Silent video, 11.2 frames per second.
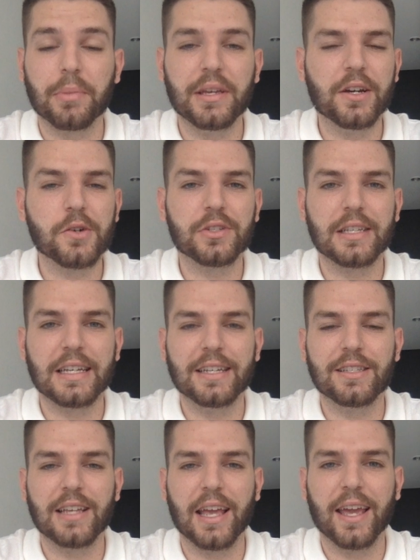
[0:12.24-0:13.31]
pEOS
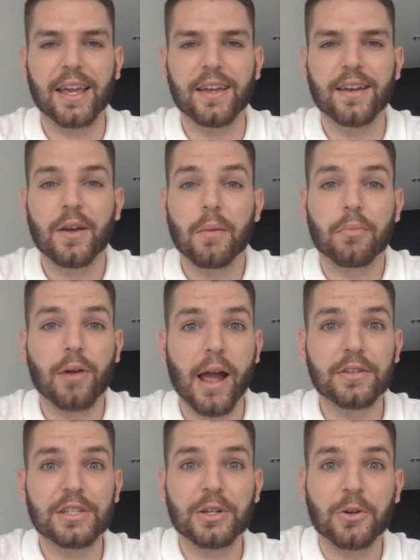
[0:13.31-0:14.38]
is a
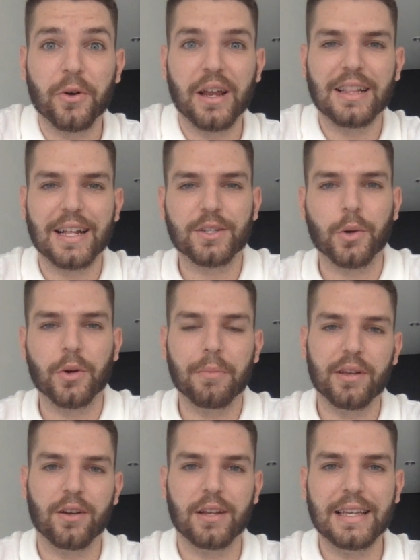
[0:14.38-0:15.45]
privacy coin that's going to
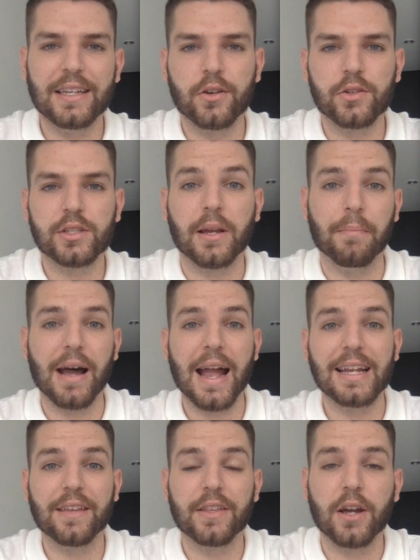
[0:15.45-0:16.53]
be on EOS,
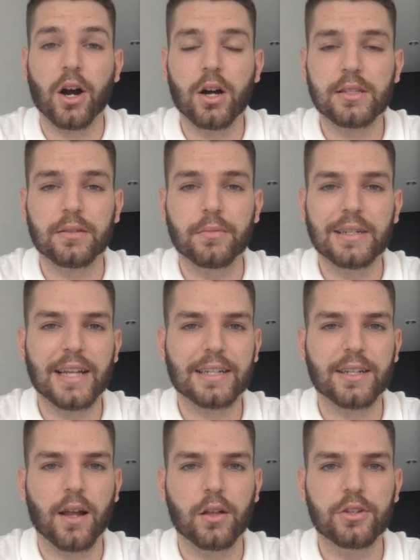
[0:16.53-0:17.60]
combining the awesome
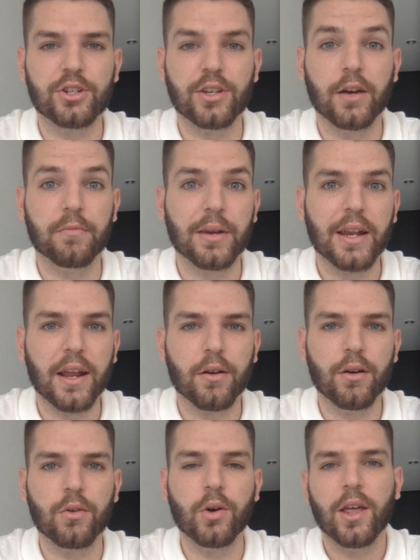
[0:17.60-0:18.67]
technology of
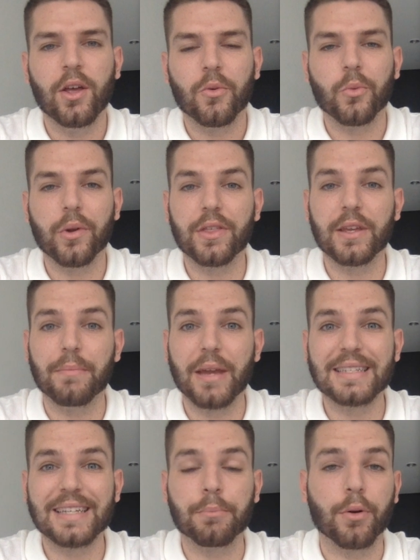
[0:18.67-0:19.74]
Monero with the
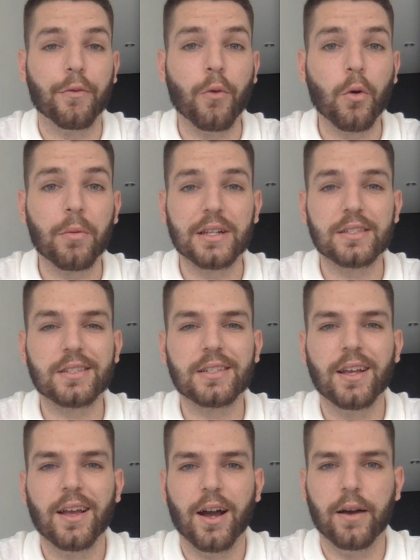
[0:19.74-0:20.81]
amazing
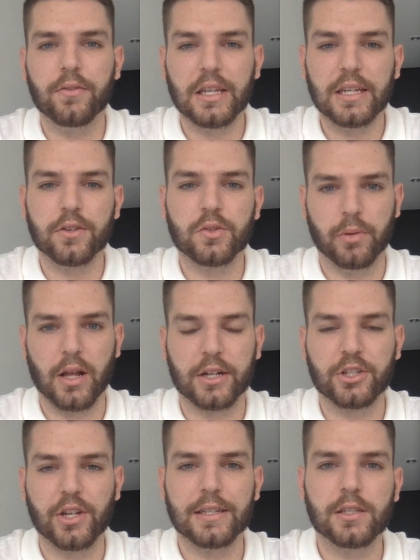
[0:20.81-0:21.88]
performance of the EOS
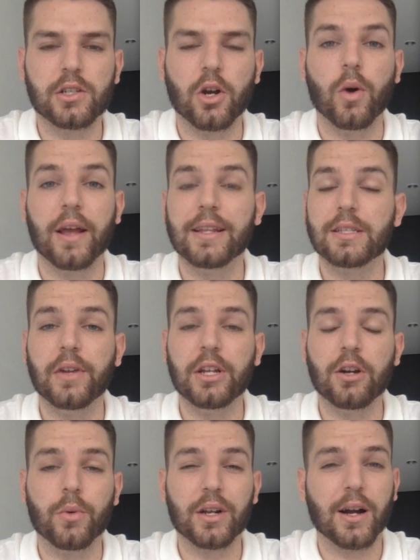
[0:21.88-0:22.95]
blockchain. So in this
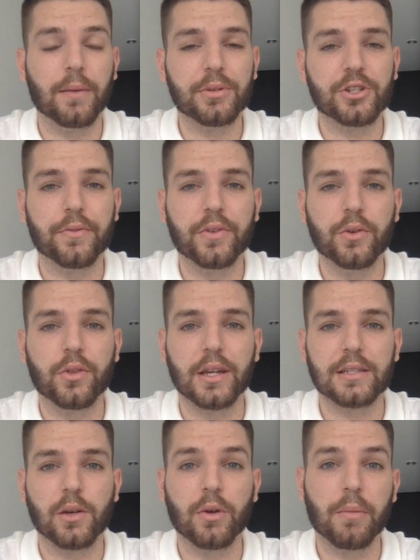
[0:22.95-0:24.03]
video, I want to accomplish a few
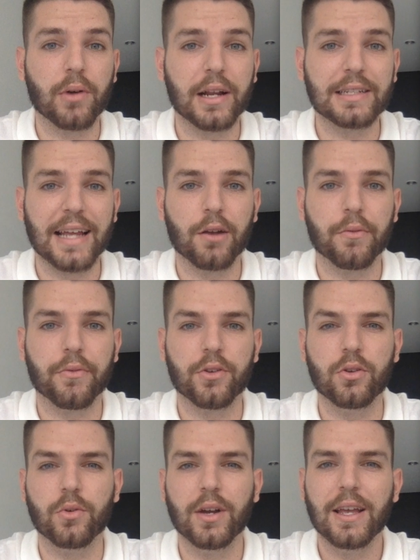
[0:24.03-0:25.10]
things. I want to break down for
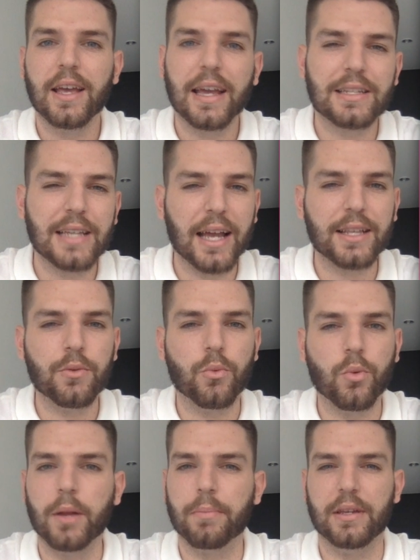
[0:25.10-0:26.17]
you exactly
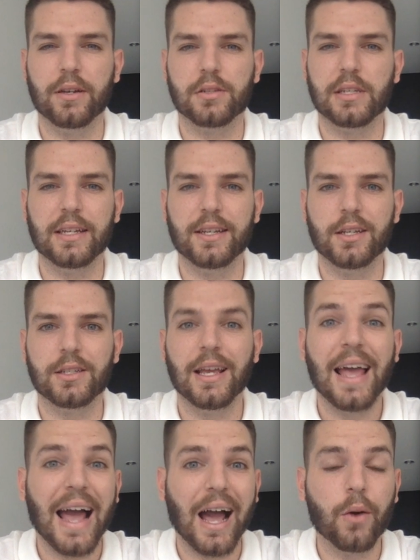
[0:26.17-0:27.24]
what pEOS is,
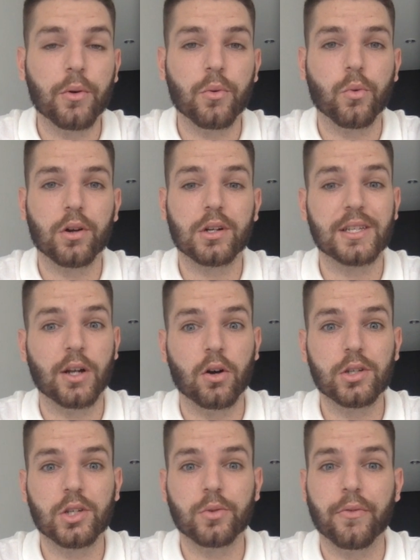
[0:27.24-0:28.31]
how it works, and
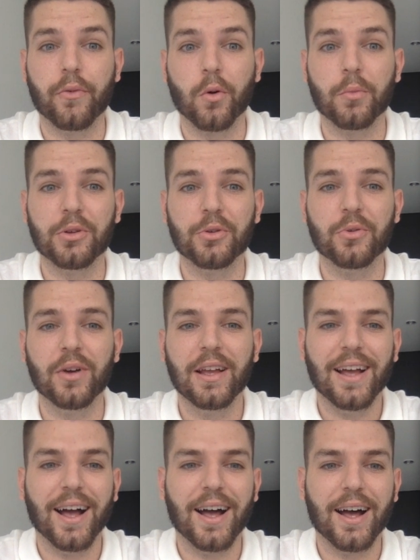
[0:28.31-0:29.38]
also inform you
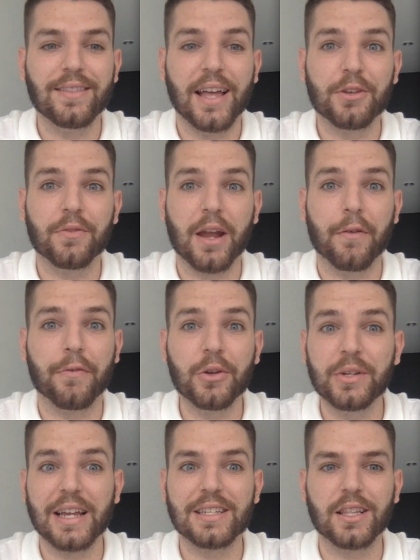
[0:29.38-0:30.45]
that you've got a
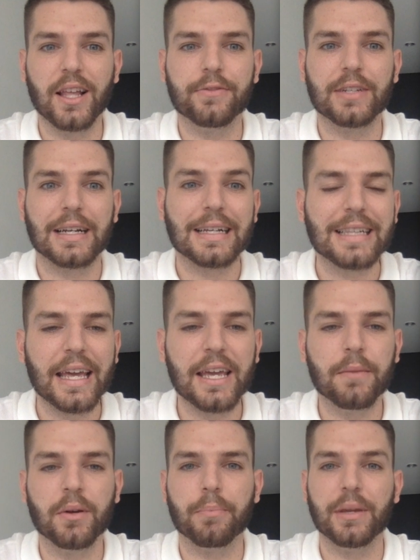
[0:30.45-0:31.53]
few days left to
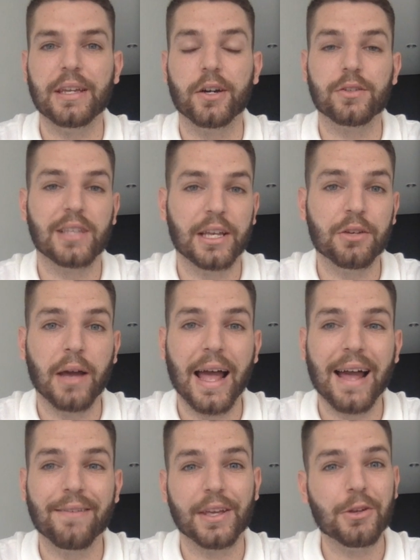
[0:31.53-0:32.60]
claim pEOS that you
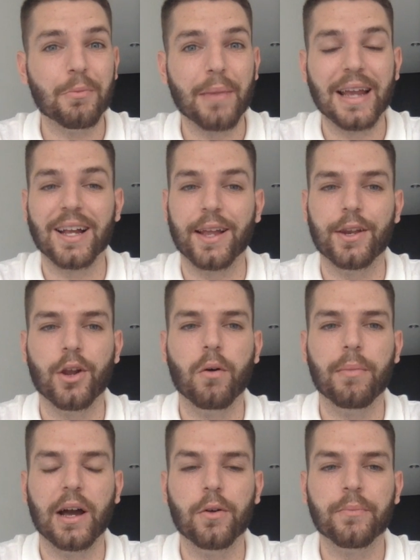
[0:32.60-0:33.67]
have that you may not know
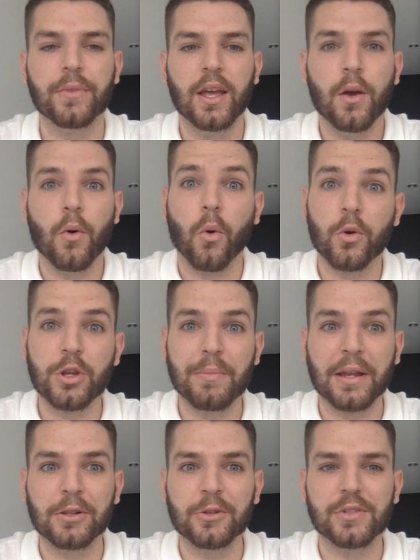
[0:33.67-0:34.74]
about, or you
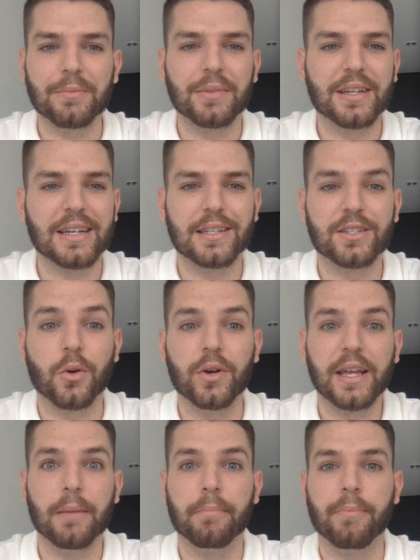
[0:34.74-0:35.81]
may lose it because it's going
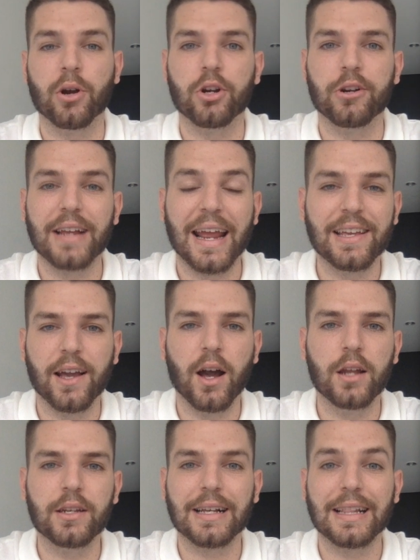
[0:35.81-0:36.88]
to get burned, any
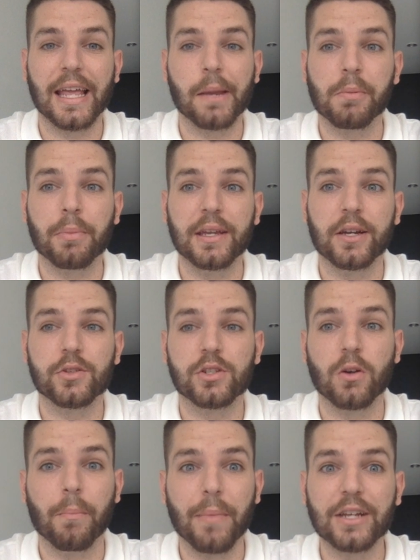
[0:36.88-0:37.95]
unclaimed pEOS.
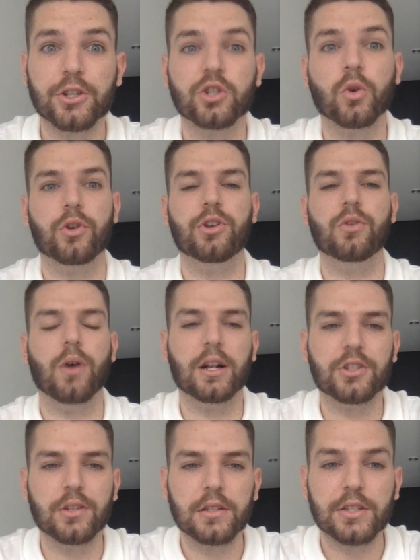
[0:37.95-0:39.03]
So make sure you
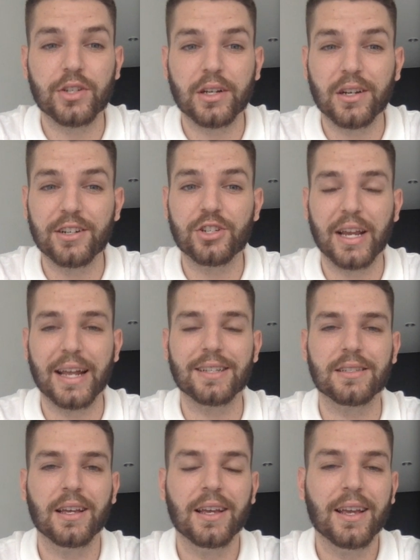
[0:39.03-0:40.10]
watch this. There's a good
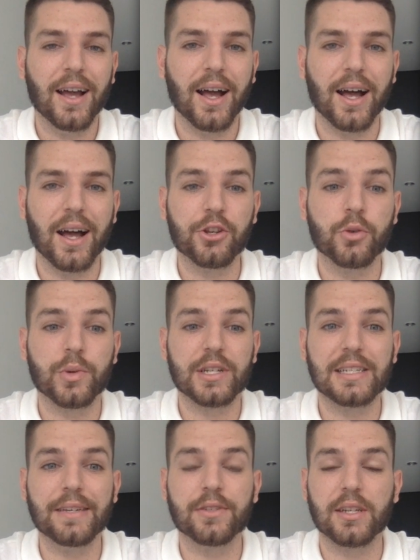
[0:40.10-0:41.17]
chance you
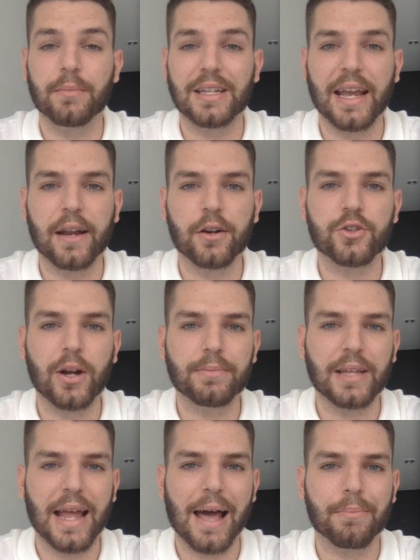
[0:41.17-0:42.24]
receive some in the
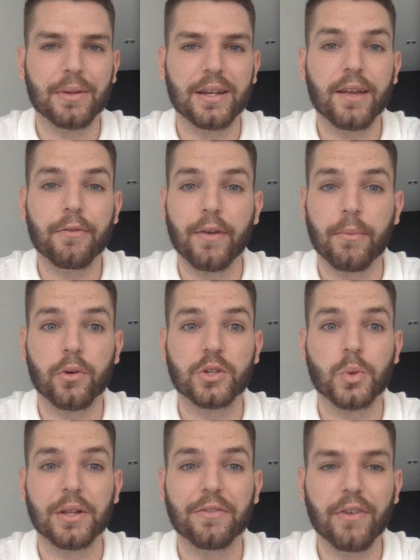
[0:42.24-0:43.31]
airdrop that happened February
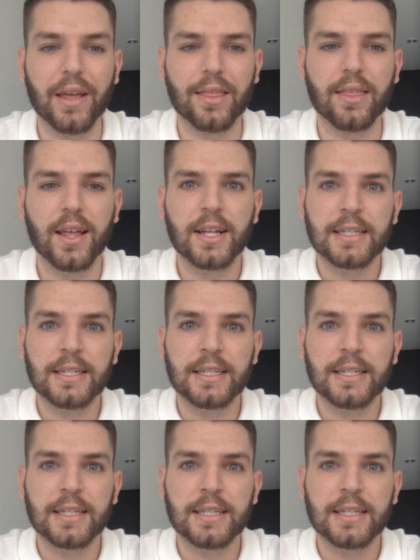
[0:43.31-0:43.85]
25th.